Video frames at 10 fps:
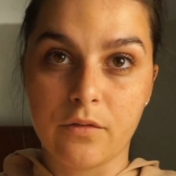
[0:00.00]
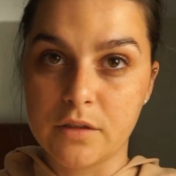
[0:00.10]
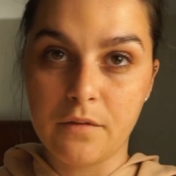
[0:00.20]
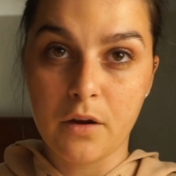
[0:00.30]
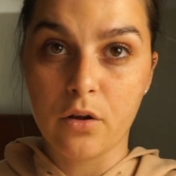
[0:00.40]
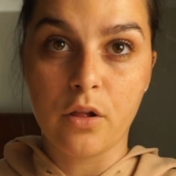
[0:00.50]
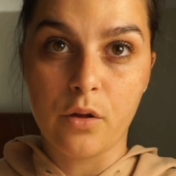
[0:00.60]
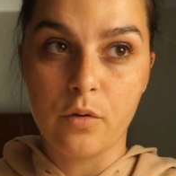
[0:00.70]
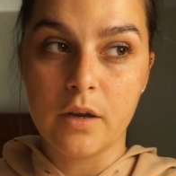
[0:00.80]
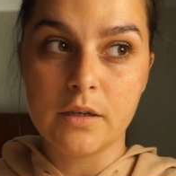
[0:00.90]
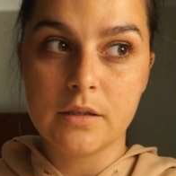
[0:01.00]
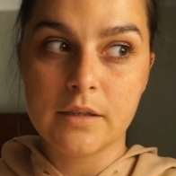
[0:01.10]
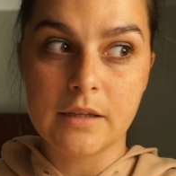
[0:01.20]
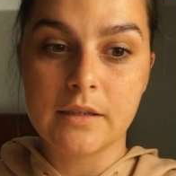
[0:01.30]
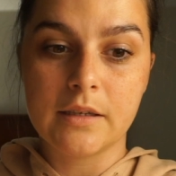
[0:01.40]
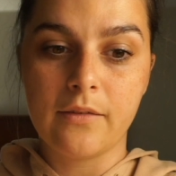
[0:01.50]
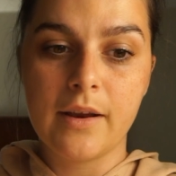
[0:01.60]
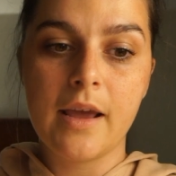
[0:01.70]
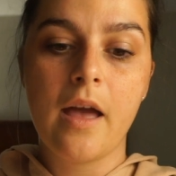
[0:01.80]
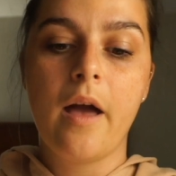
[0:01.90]
severe gluten
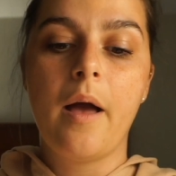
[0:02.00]
sensitivity,